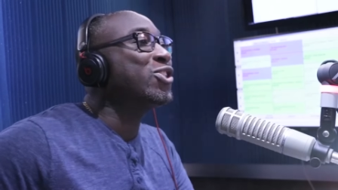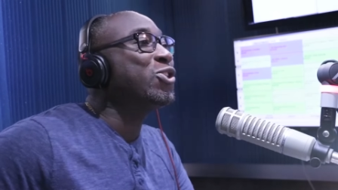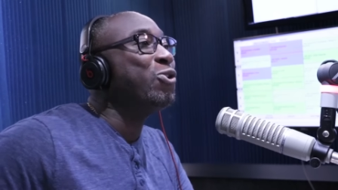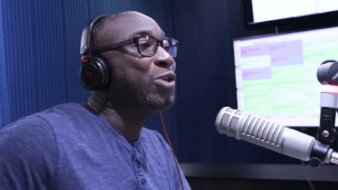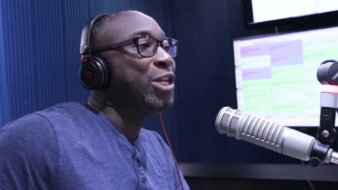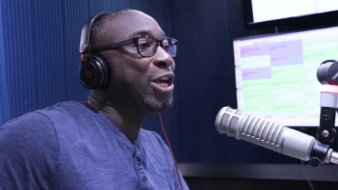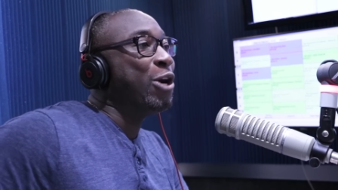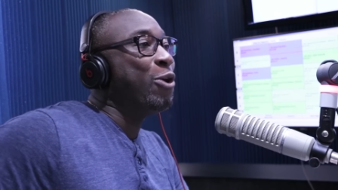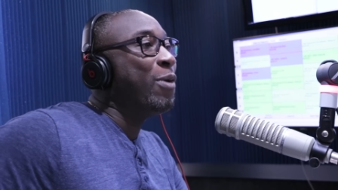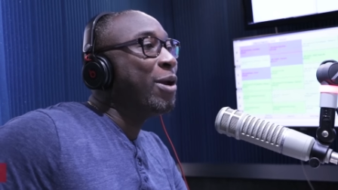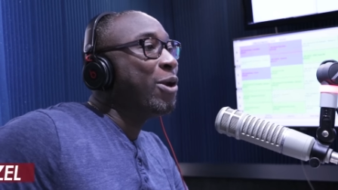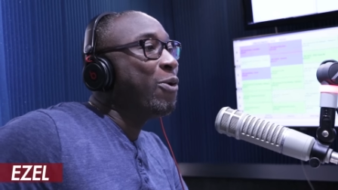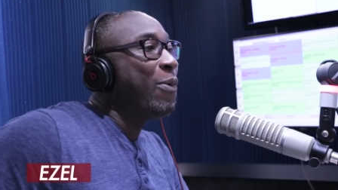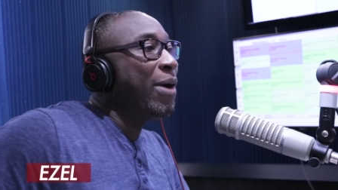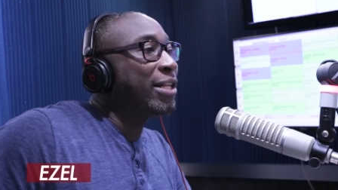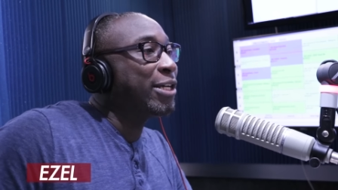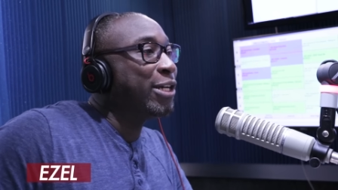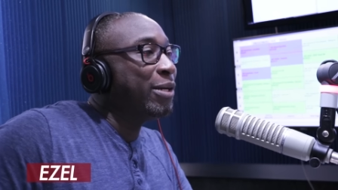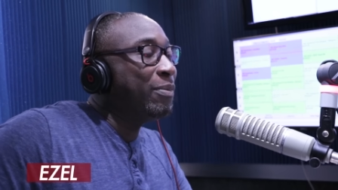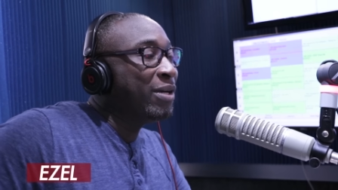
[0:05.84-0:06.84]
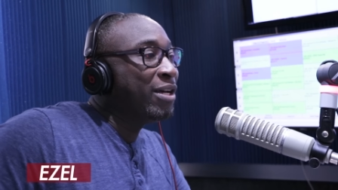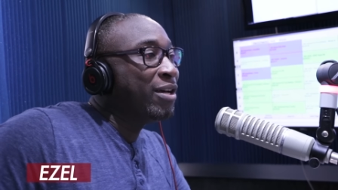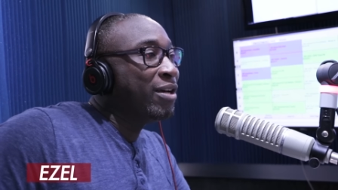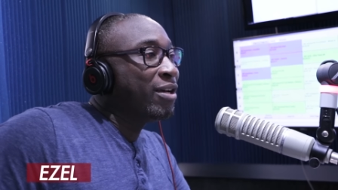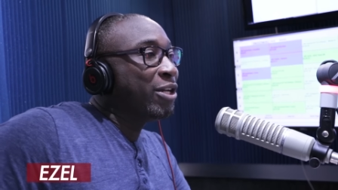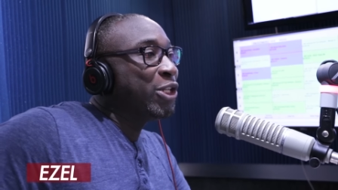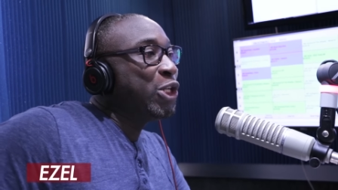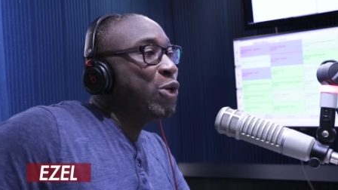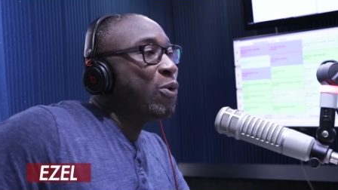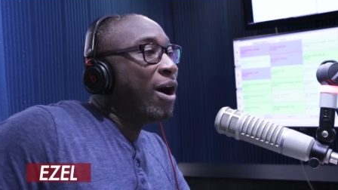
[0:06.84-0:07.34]
studio. Wanna welcome
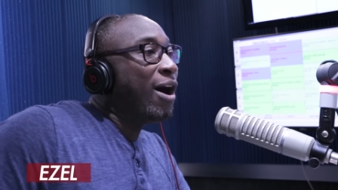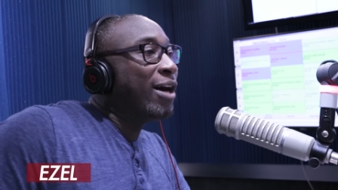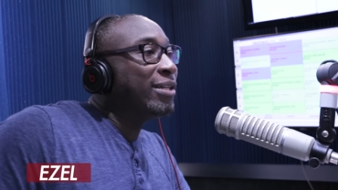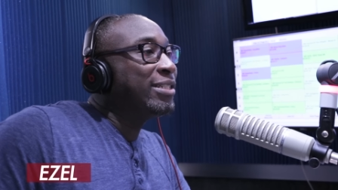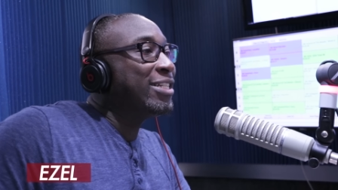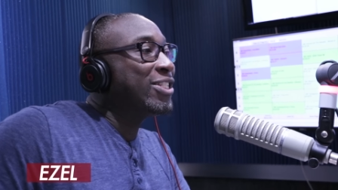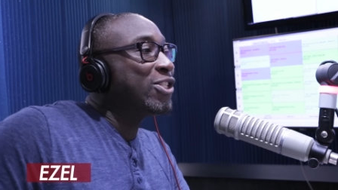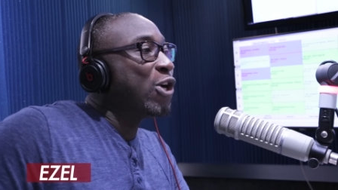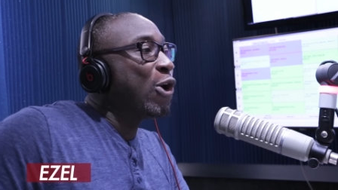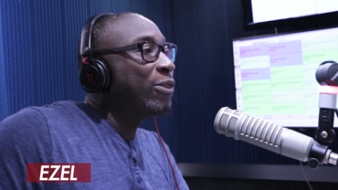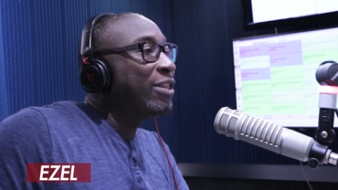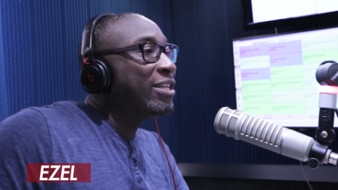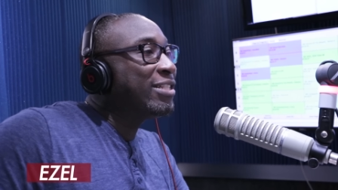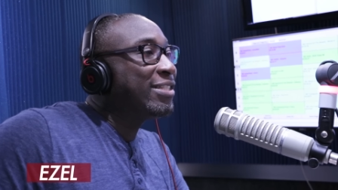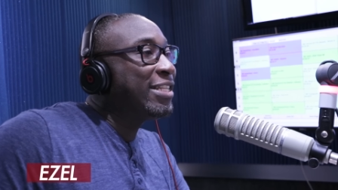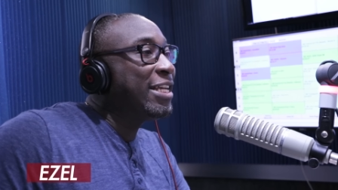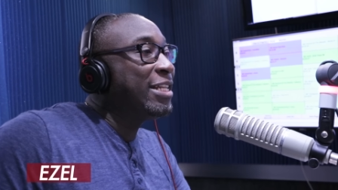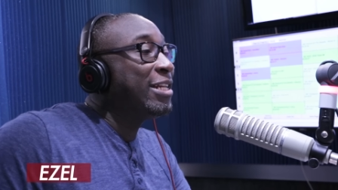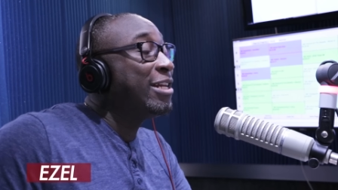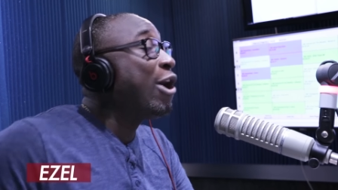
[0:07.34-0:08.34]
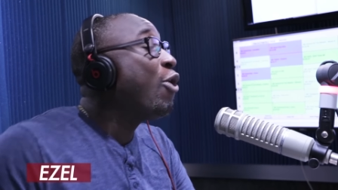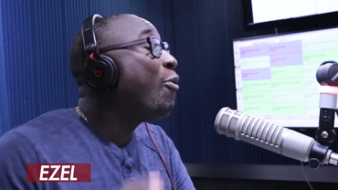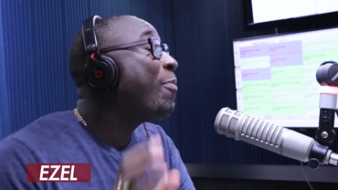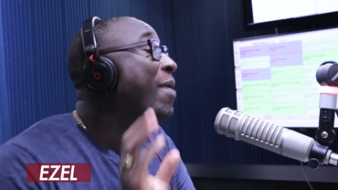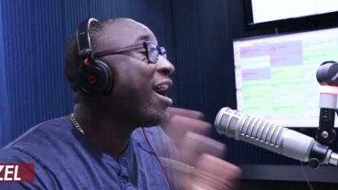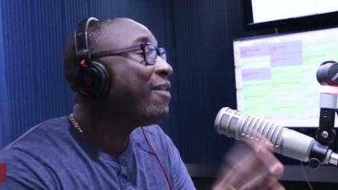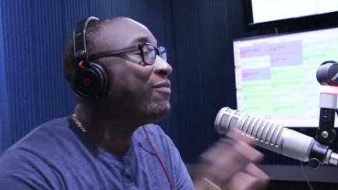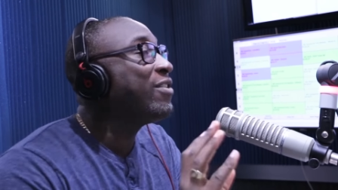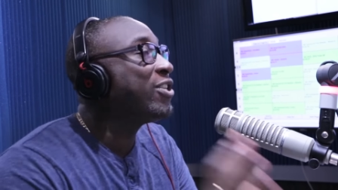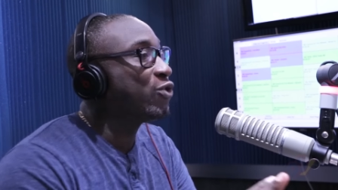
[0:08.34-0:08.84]
new artist on the scene, and I
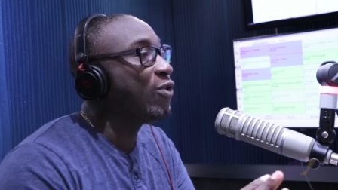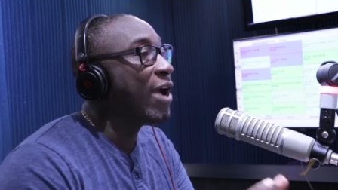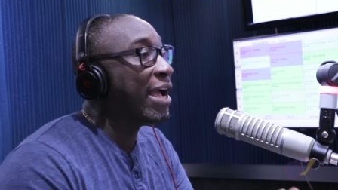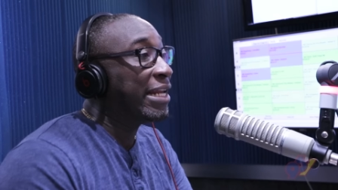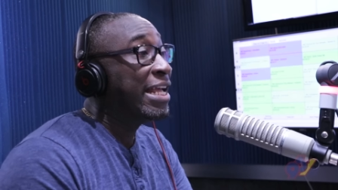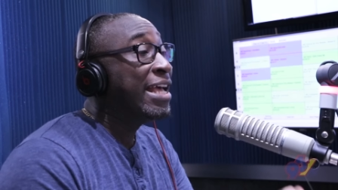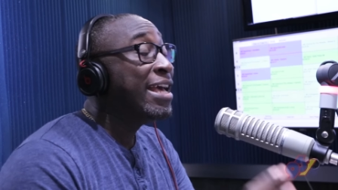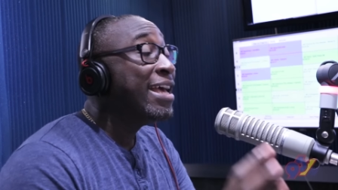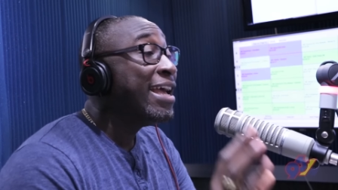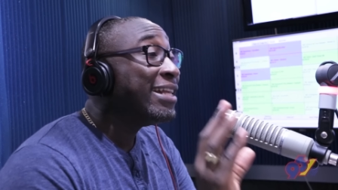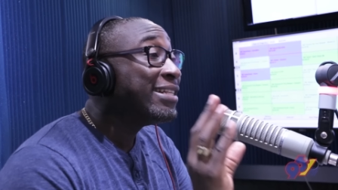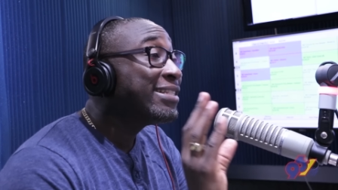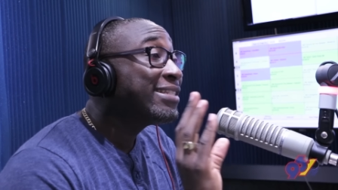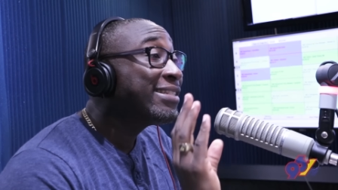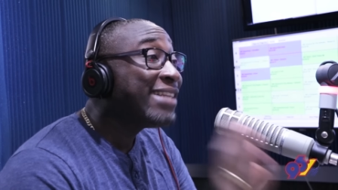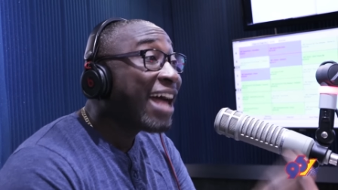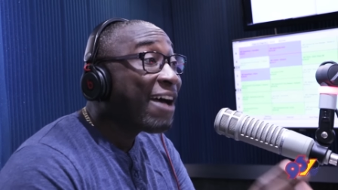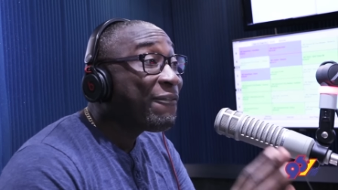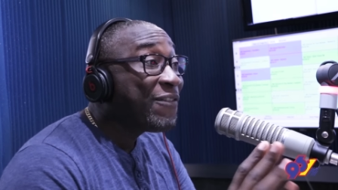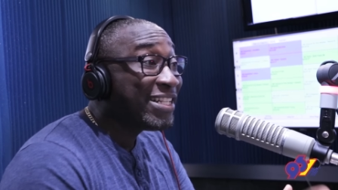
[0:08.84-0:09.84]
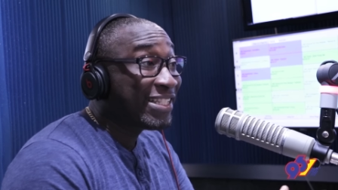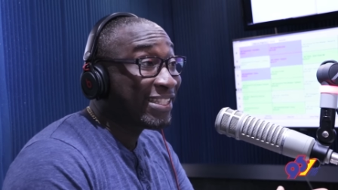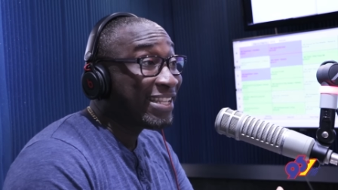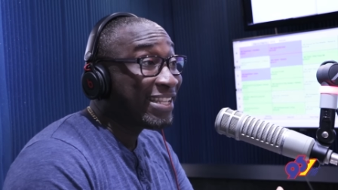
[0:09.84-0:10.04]
hope I have this right. It's Savi